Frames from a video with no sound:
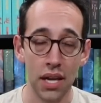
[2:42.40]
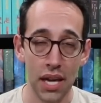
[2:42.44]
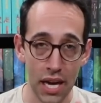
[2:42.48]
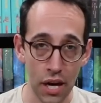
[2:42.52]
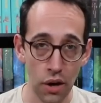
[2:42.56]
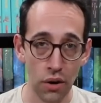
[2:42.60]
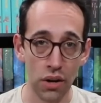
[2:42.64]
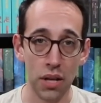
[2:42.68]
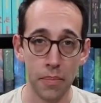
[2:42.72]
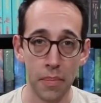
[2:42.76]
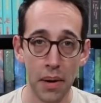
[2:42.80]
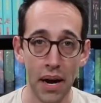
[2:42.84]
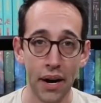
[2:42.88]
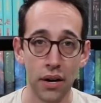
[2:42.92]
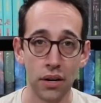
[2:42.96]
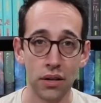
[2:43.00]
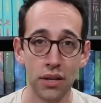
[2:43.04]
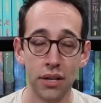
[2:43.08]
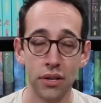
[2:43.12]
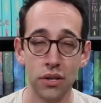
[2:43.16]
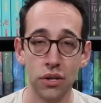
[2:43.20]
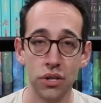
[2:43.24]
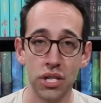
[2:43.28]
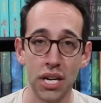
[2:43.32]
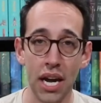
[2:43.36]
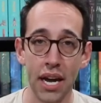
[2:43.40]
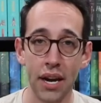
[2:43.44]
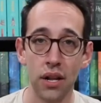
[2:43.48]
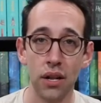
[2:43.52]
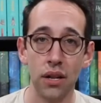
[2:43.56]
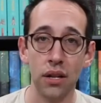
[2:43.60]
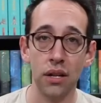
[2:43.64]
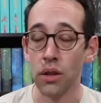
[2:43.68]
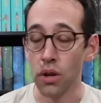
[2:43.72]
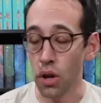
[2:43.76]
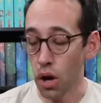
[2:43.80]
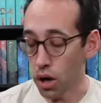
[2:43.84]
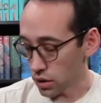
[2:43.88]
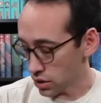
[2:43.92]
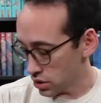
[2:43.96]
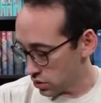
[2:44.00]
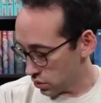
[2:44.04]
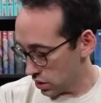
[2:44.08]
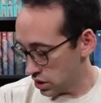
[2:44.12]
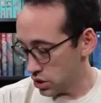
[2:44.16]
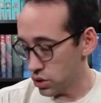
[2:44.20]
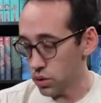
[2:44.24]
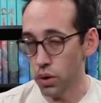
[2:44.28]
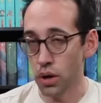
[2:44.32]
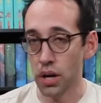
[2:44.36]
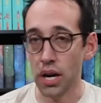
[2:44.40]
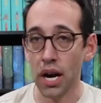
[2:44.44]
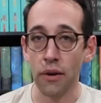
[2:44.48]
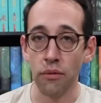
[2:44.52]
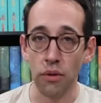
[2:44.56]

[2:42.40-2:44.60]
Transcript: here on the Potter Collector channel. Long story short,